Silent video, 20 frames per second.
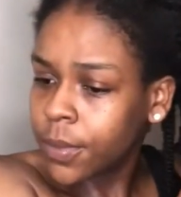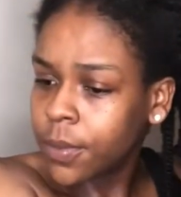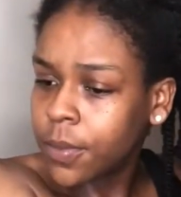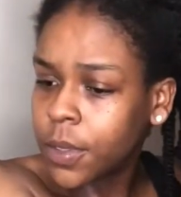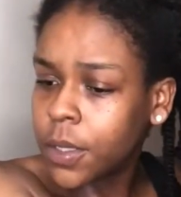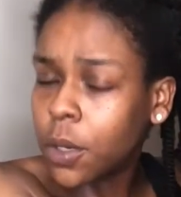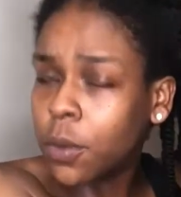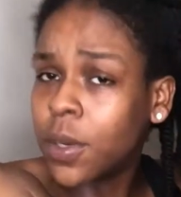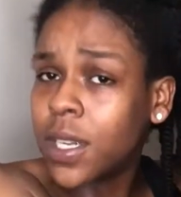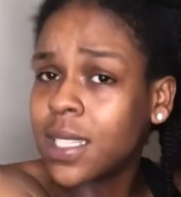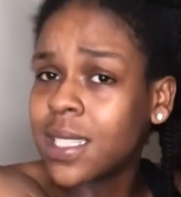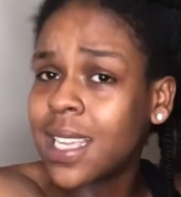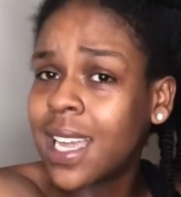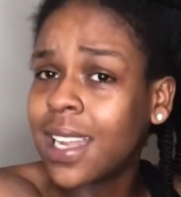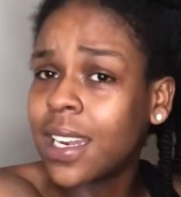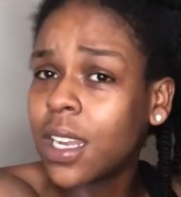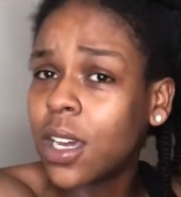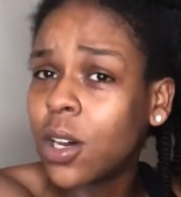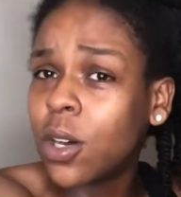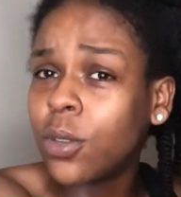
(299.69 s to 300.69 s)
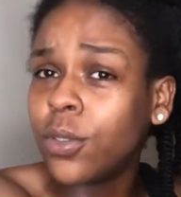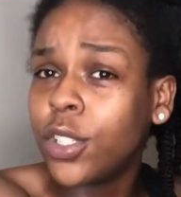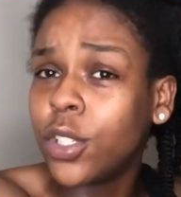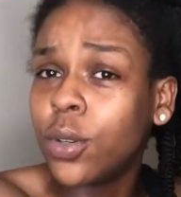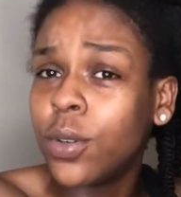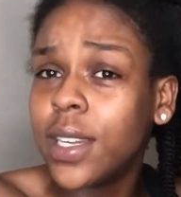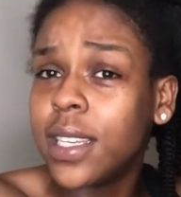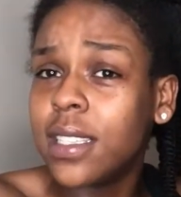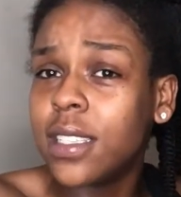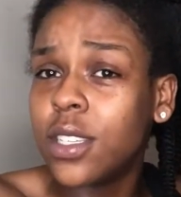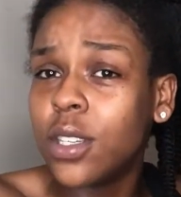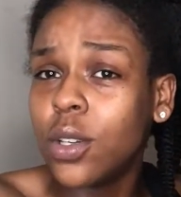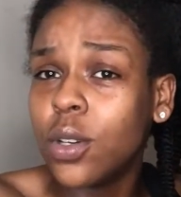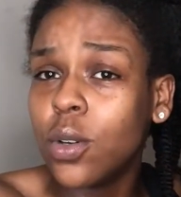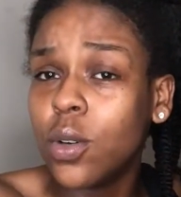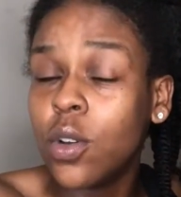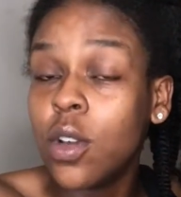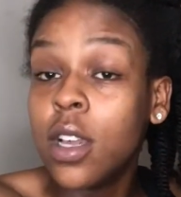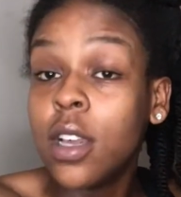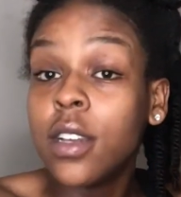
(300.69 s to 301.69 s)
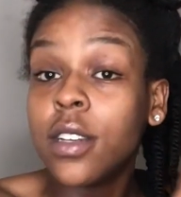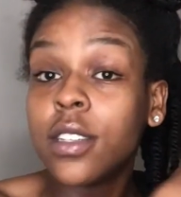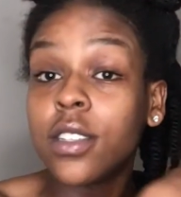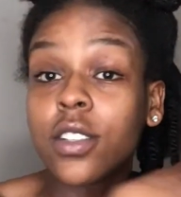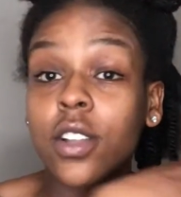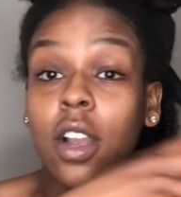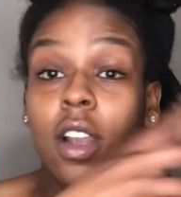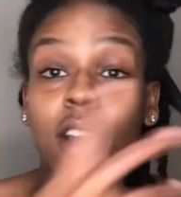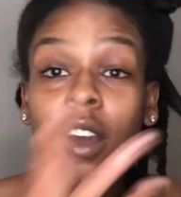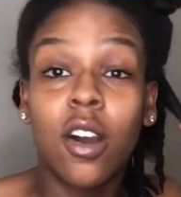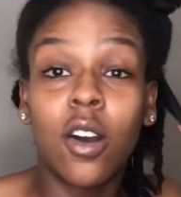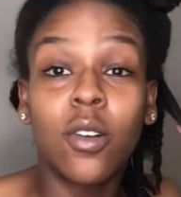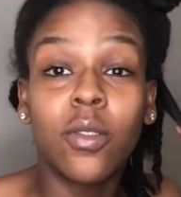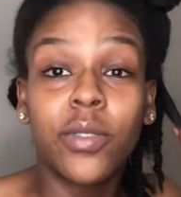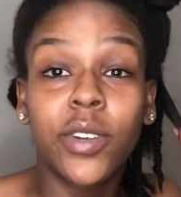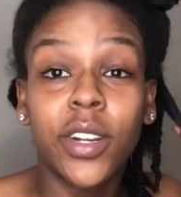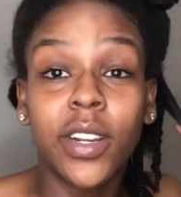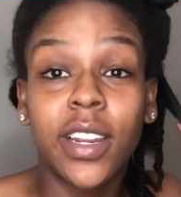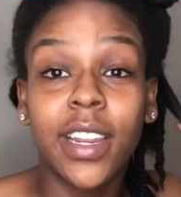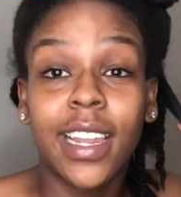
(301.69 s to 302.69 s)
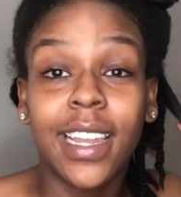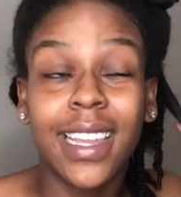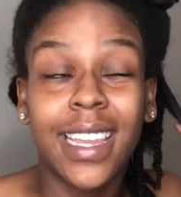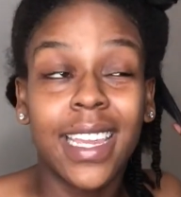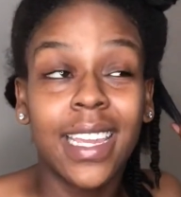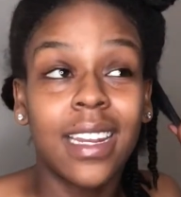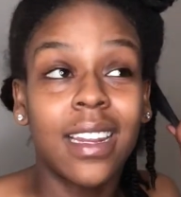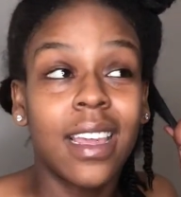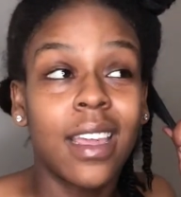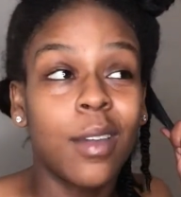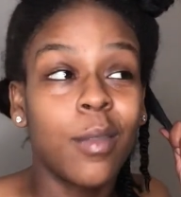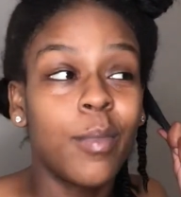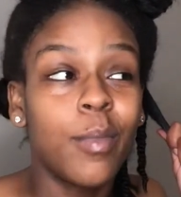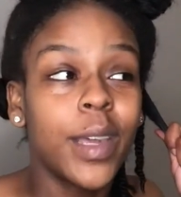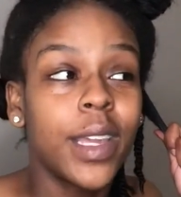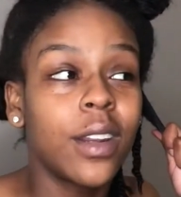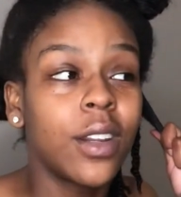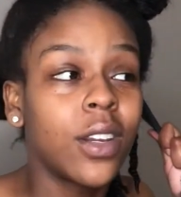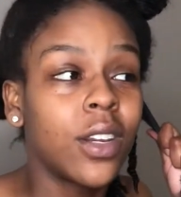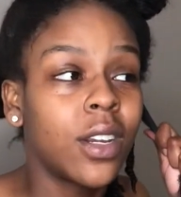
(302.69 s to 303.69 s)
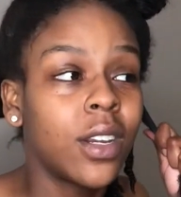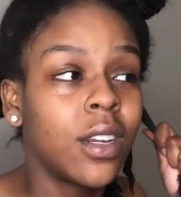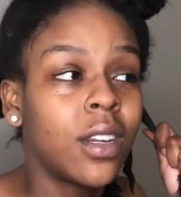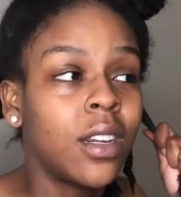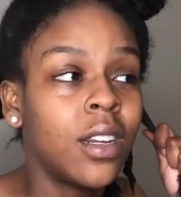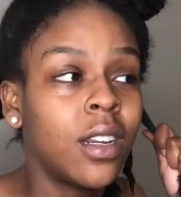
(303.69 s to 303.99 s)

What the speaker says: The ones I know do it to start over and get a better,